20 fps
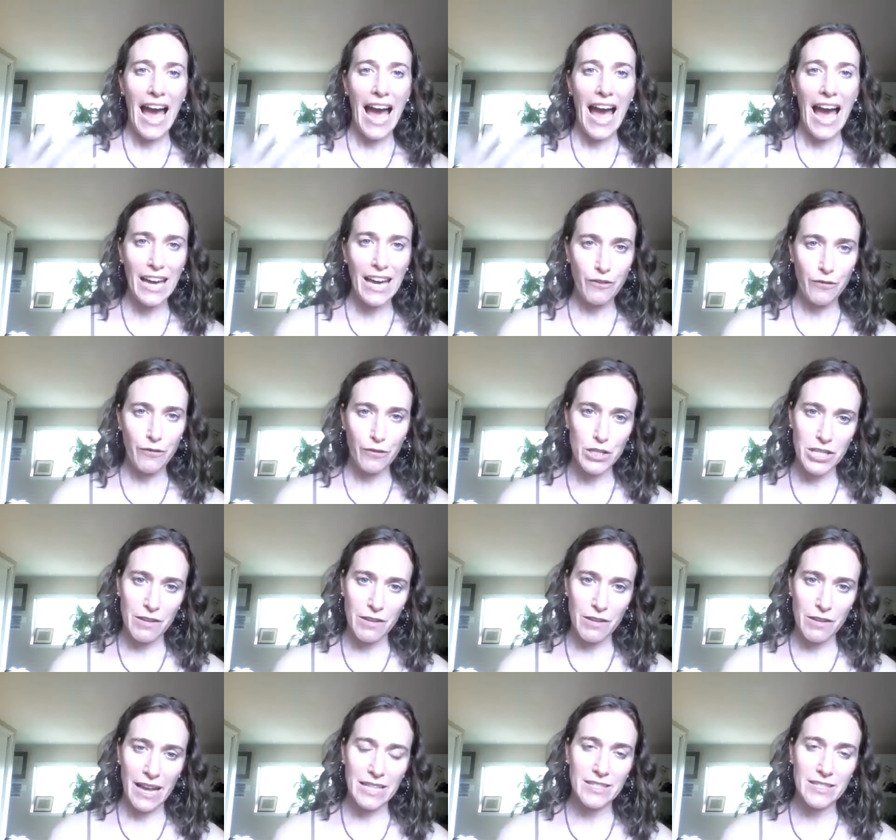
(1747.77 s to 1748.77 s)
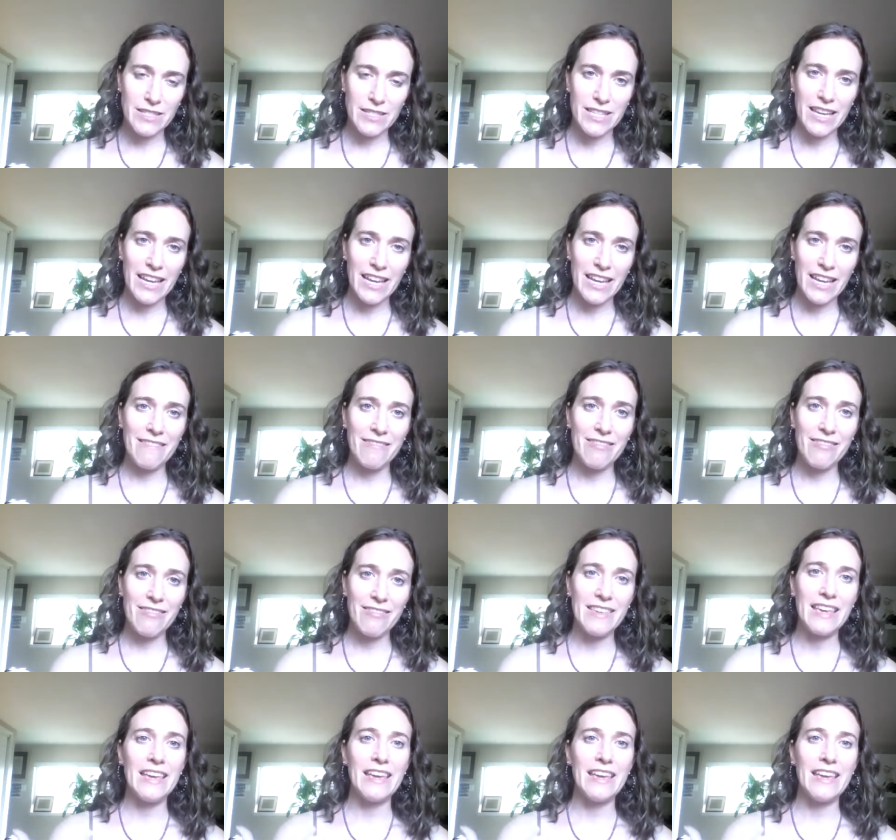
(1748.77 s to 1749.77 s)
adverse events in
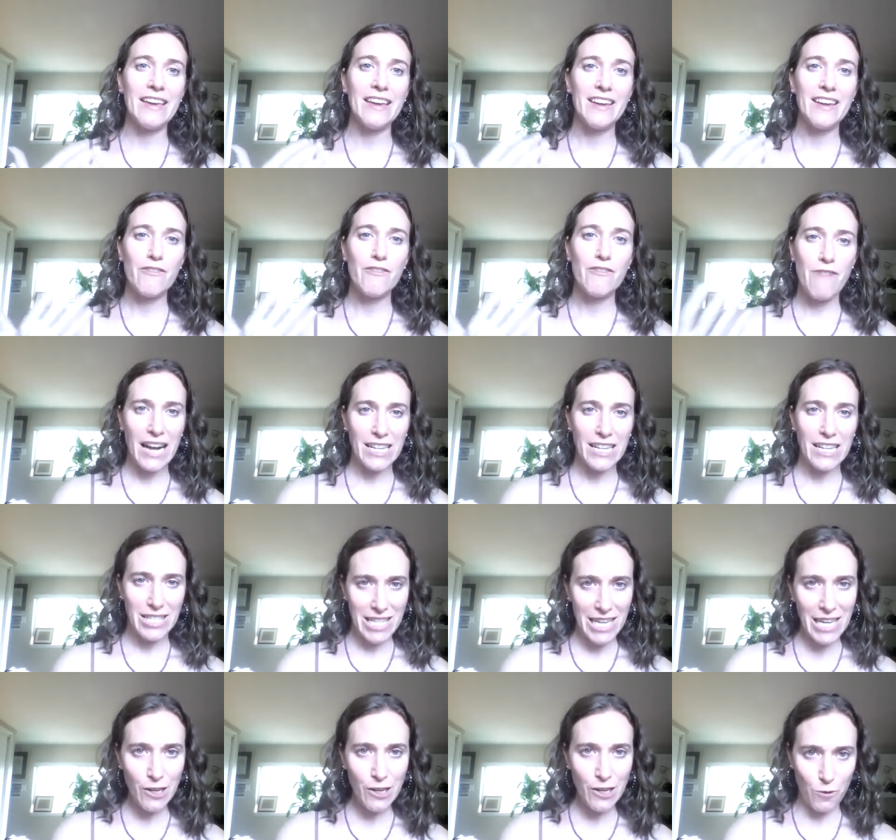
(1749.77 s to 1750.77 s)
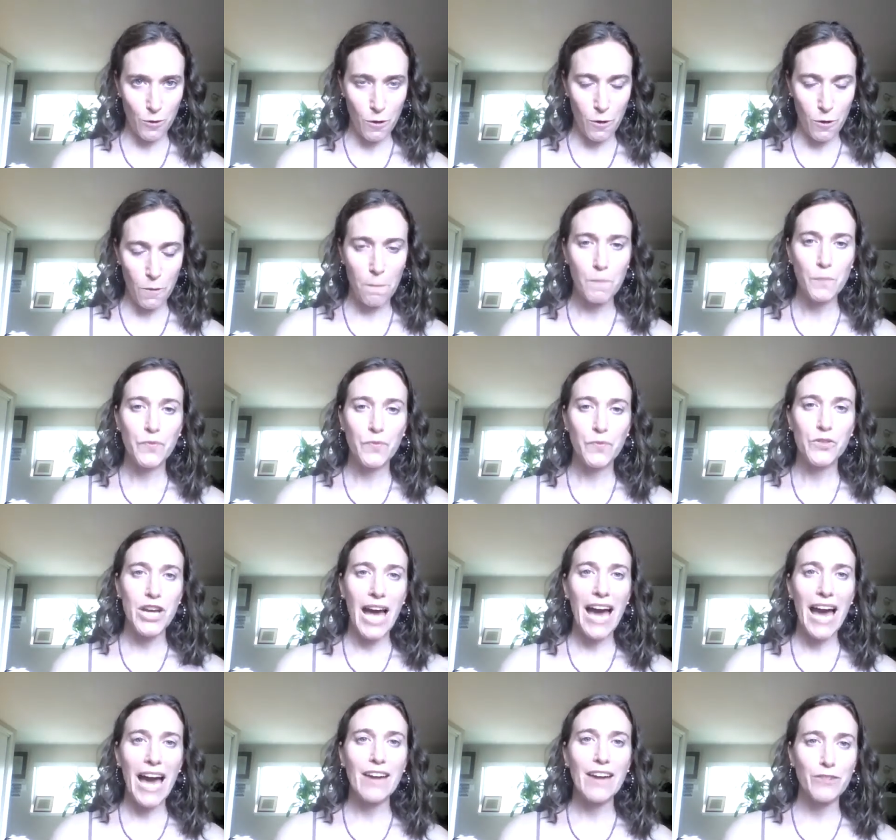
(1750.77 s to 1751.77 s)
the vaccine group
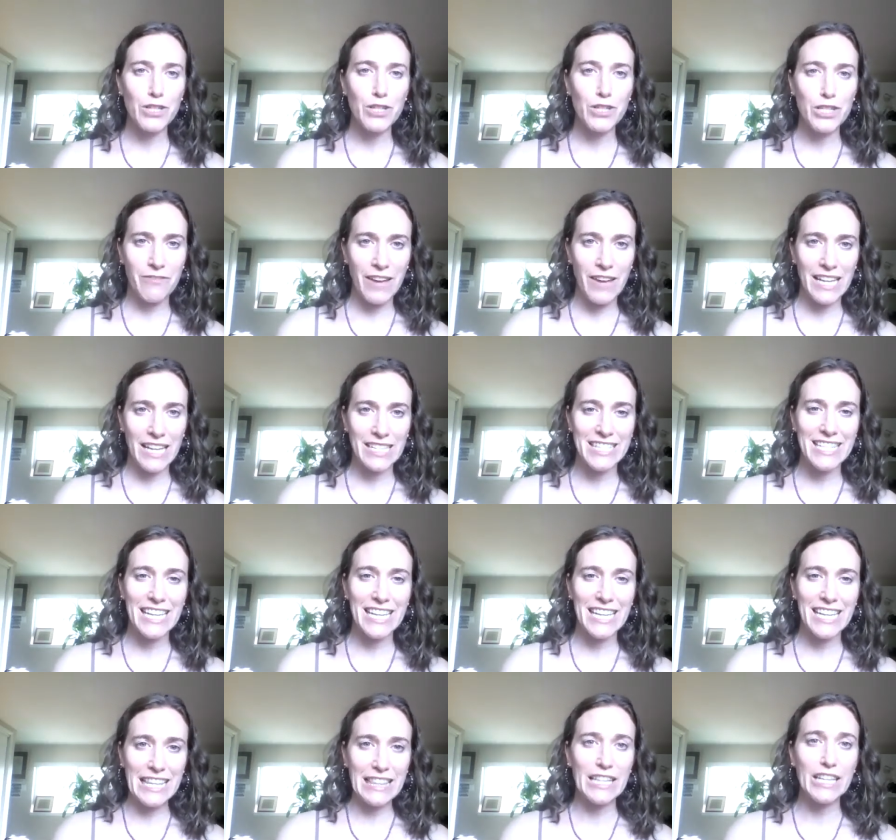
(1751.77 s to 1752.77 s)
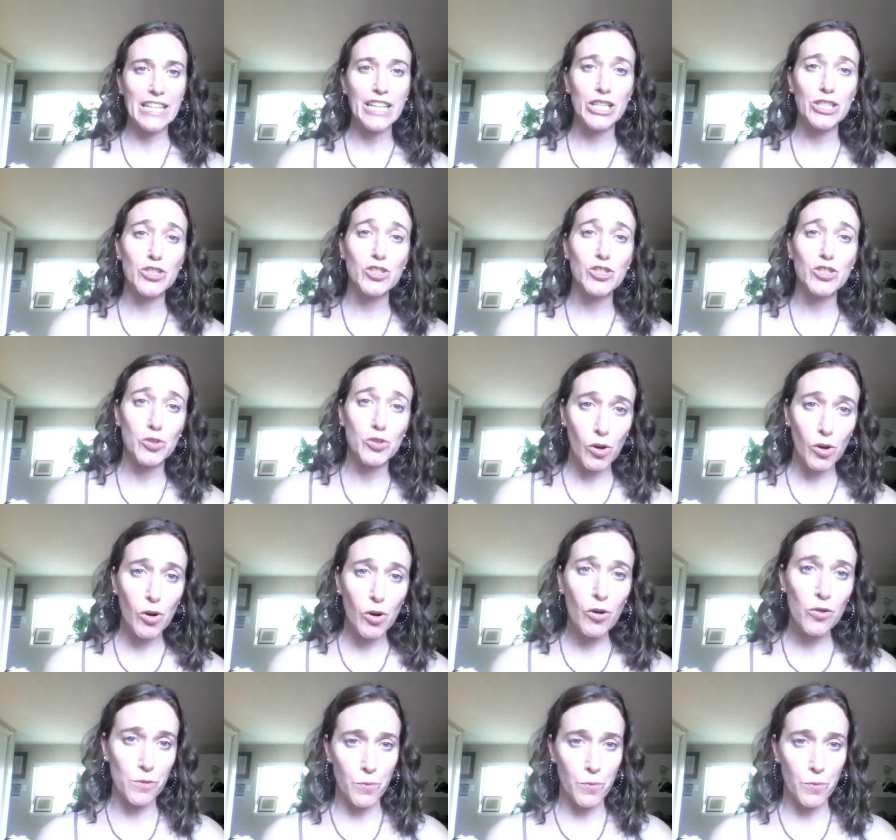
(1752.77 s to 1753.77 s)
to adverse events in the
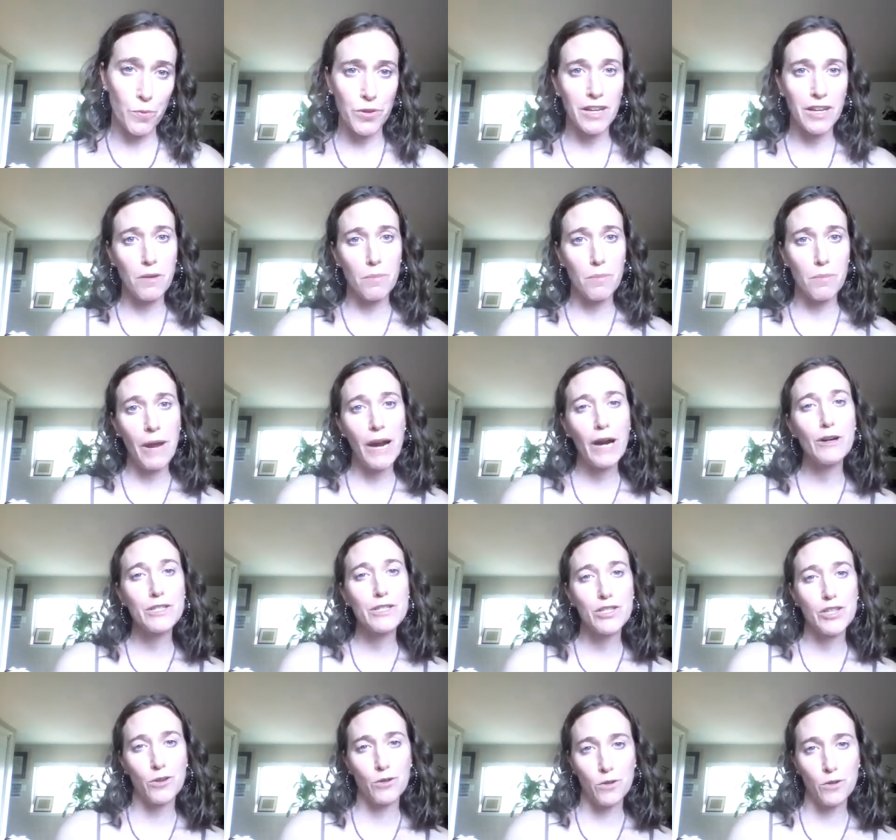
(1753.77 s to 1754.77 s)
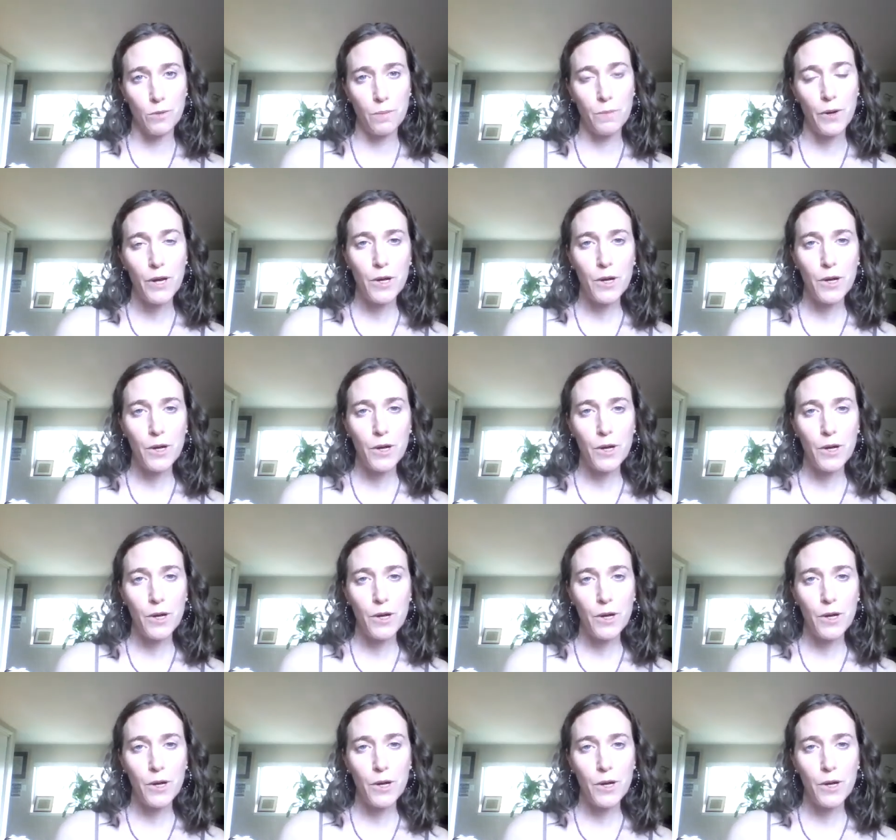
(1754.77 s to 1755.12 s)
control group or the comparison group,